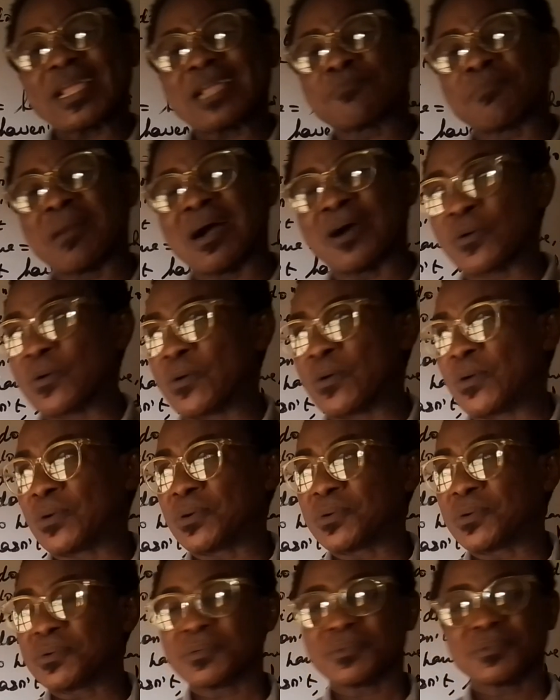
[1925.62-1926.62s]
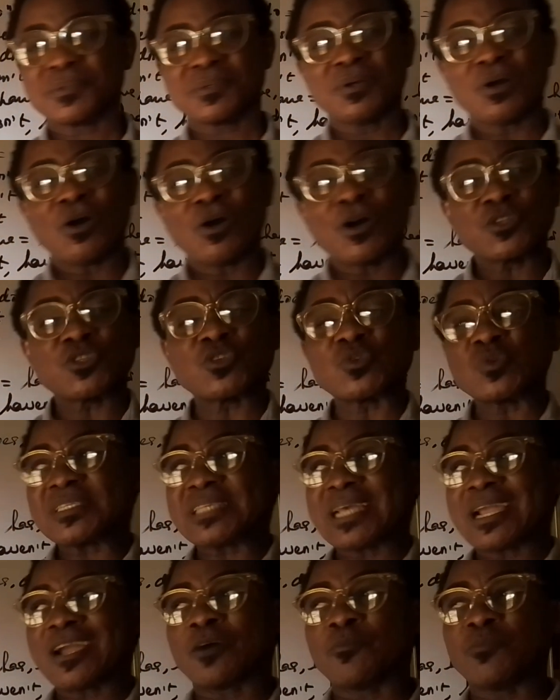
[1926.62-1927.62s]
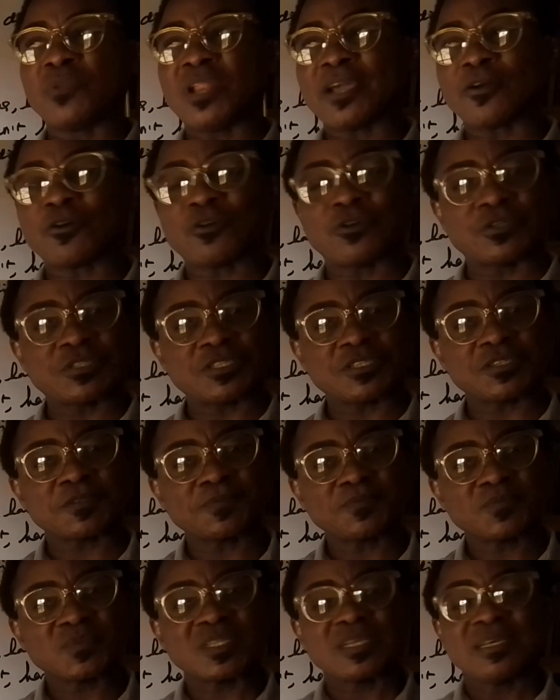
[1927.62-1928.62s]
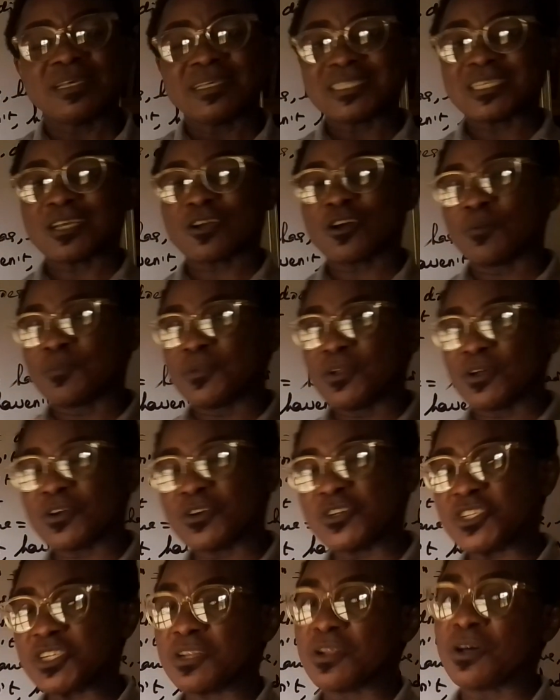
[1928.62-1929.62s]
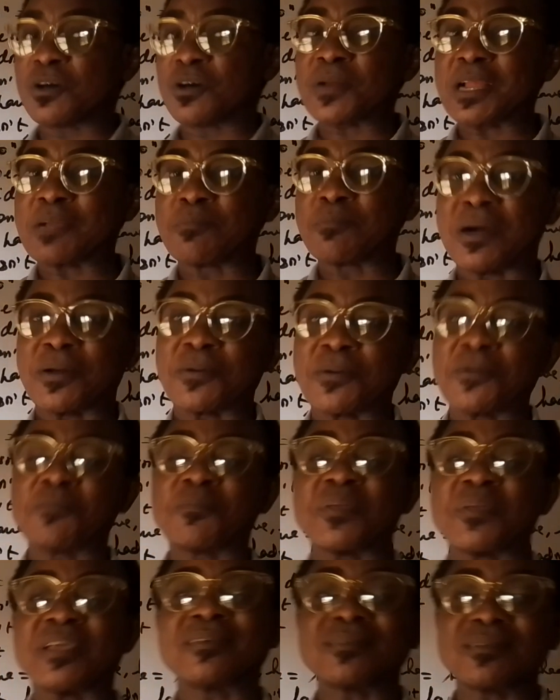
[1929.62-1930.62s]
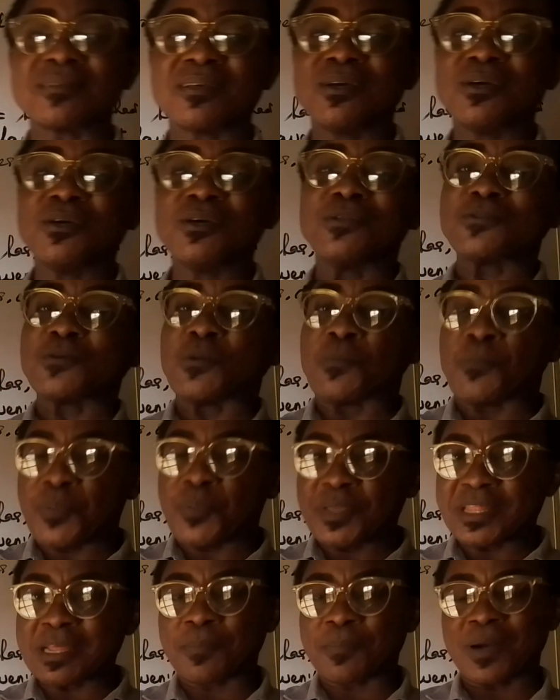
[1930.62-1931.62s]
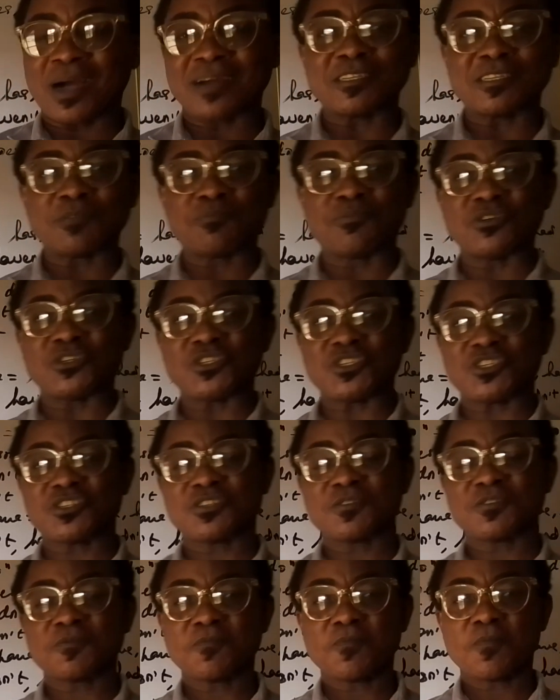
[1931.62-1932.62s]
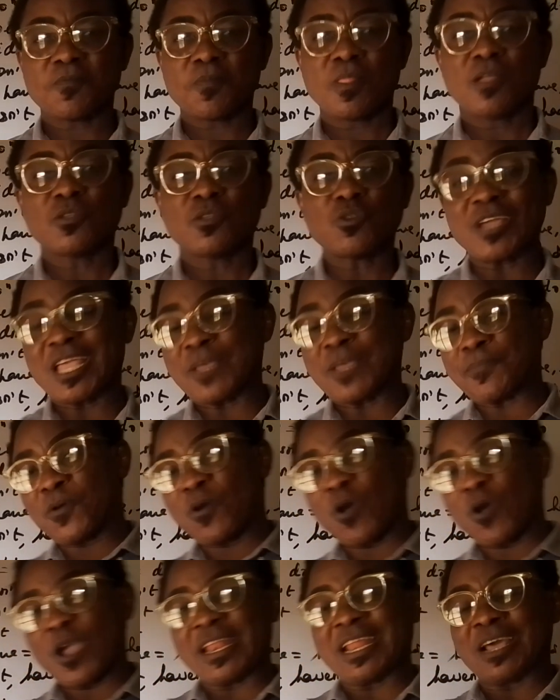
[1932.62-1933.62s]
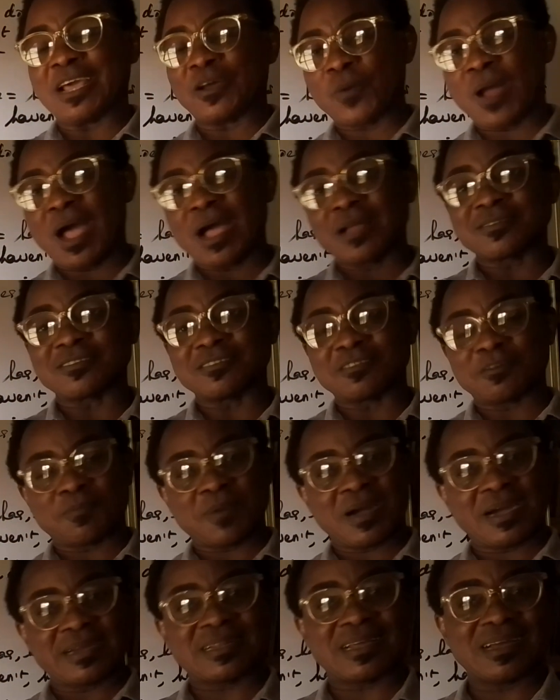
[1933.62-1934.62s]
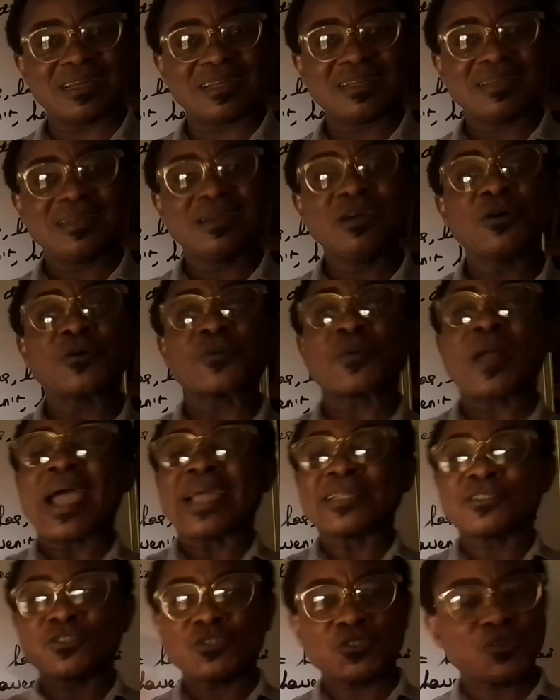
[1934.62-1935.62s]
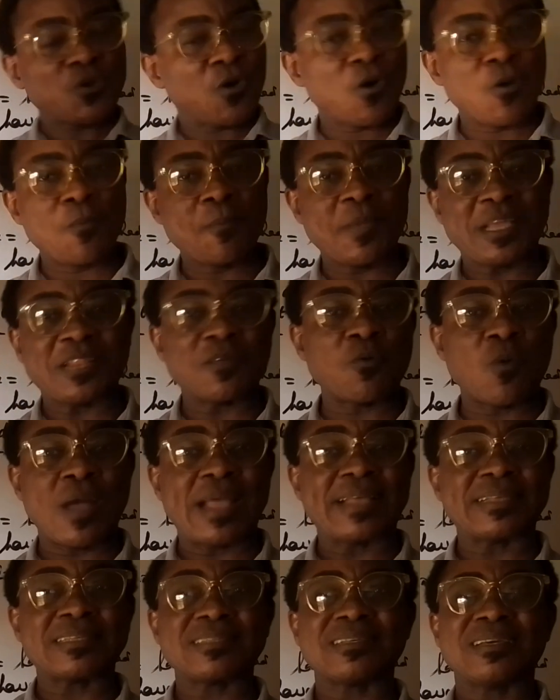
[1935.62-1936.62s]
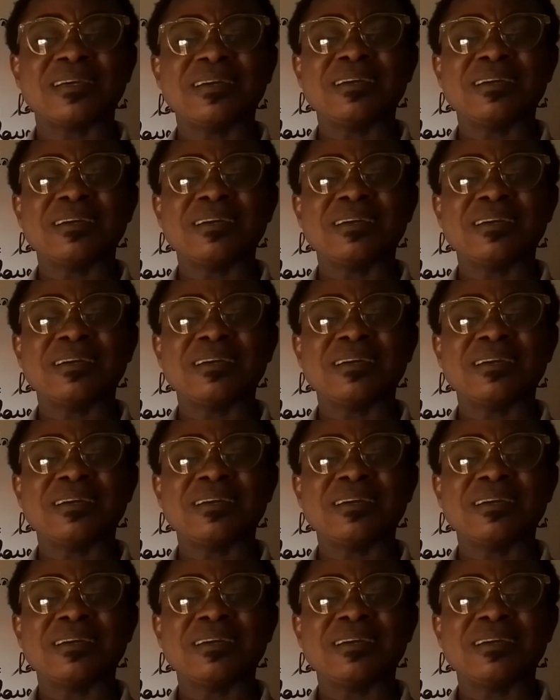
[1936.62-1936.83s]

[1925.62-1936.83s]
rigmarole or do you circumlocute? Circumlocution or rigmarole means to beat about the bush, to keep going around the matter. Write so many words,